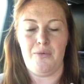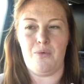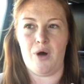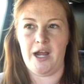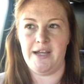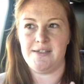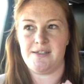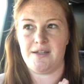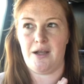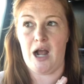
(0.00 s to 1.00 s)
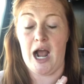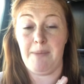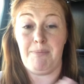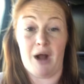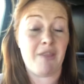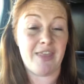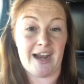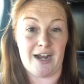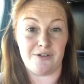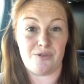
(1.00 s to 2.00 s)
what I bought the
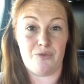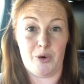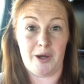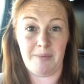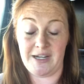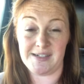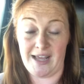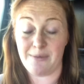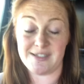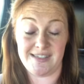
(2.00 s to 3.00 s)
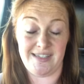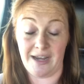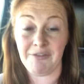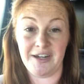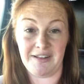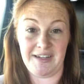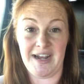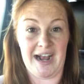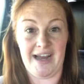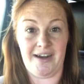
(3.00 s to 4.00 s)
house for, because that was definitely
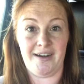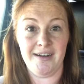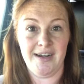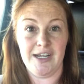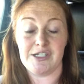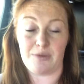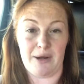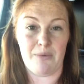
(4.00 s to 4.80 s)
higher, so I